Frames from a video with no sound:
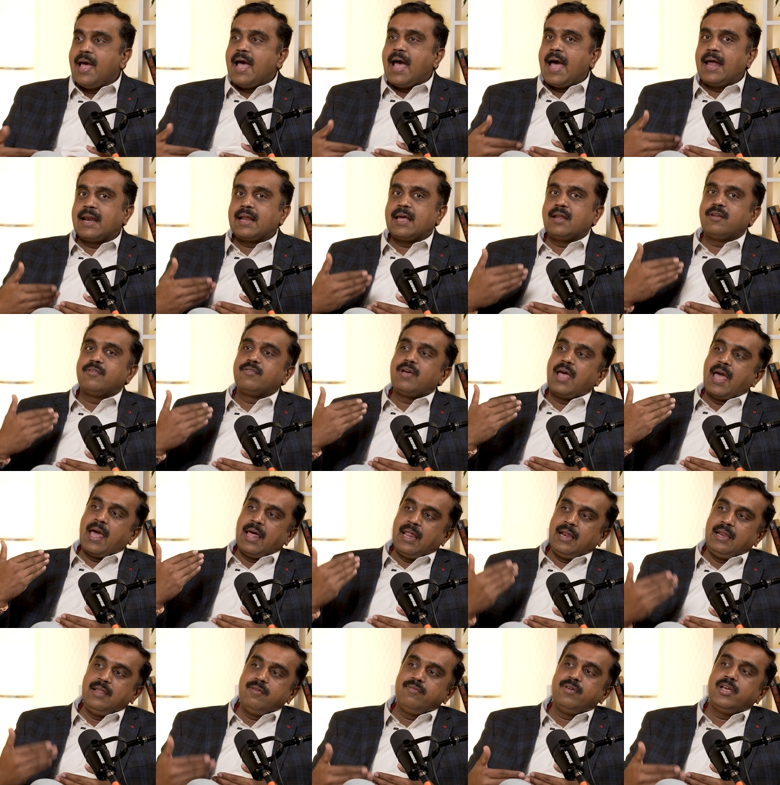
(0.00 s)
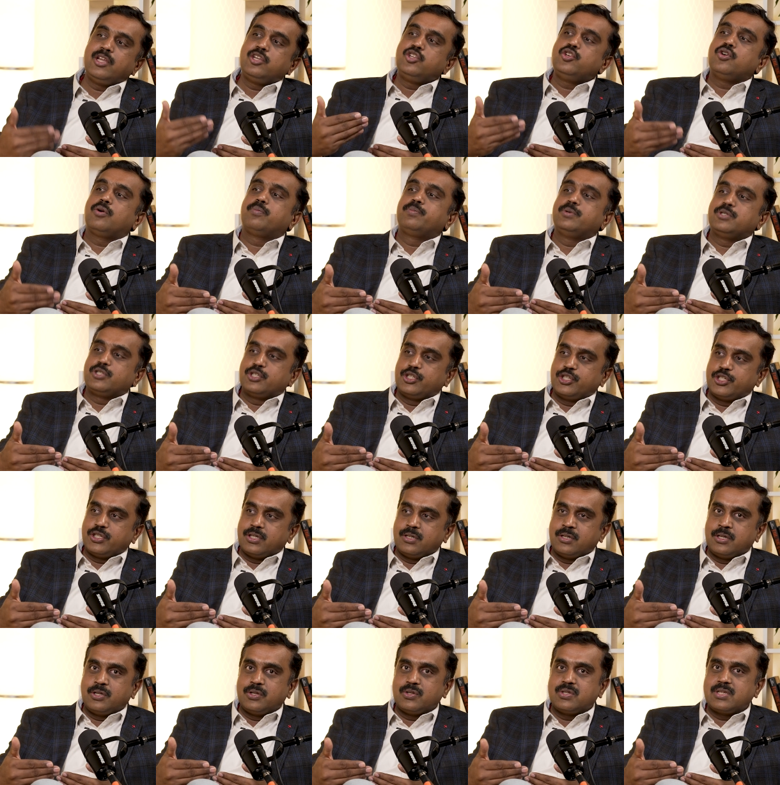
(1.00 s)
and kind of elevate your
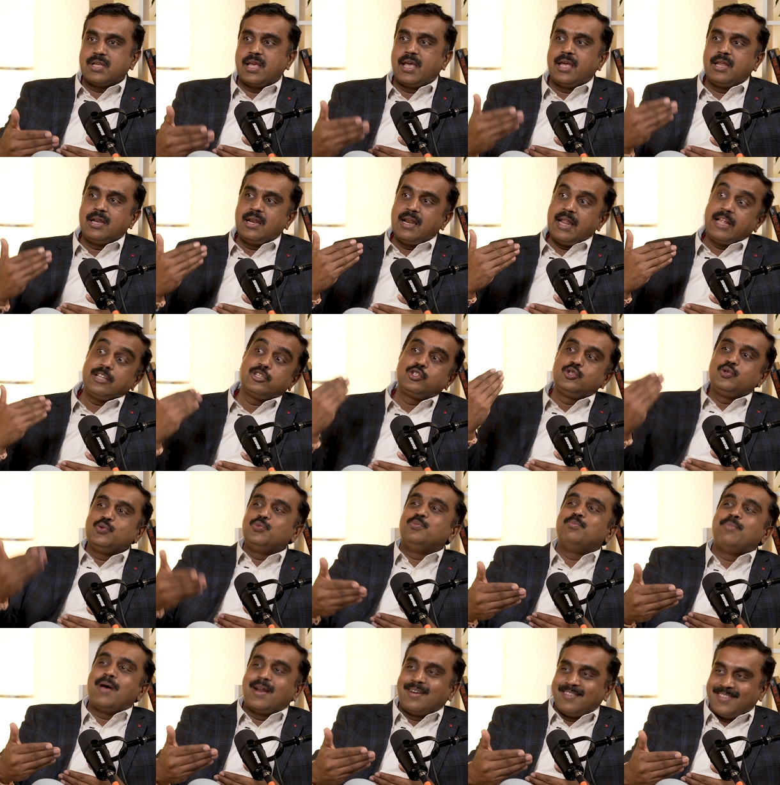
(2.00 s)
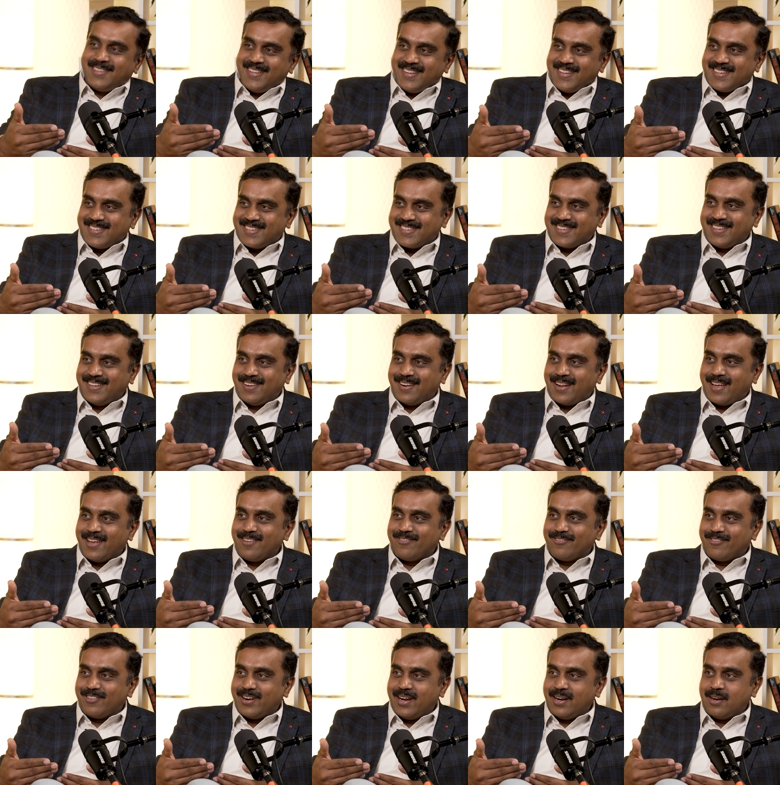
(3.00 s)
position to say, let's do better things in
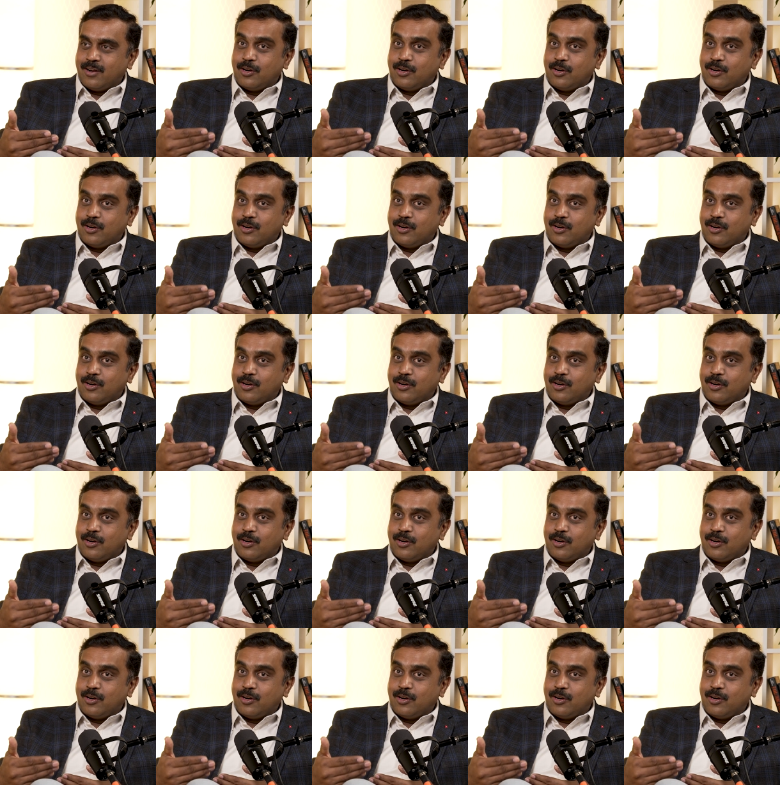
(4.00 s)
life, right?